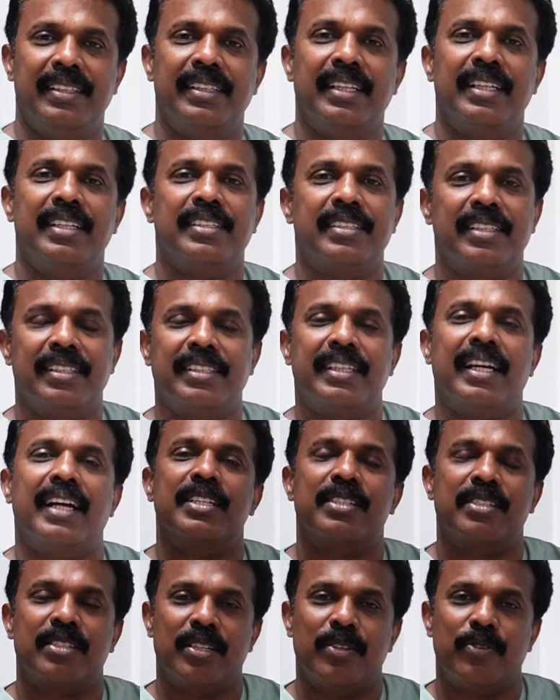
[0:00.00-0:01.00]
there is a
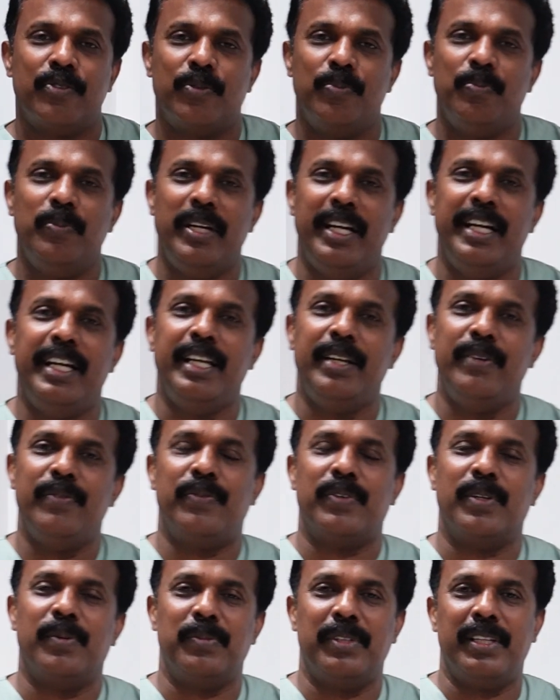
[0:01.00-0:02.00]
chance of
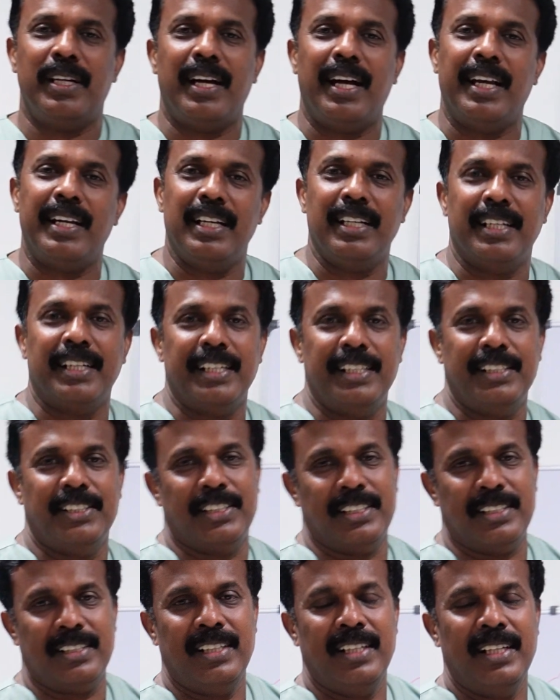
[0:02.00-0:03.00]
bleeding from the anal
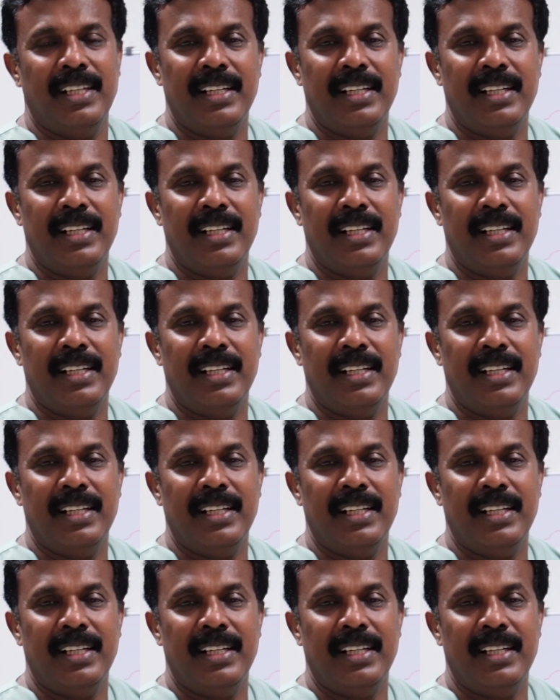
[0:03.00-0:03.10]
region.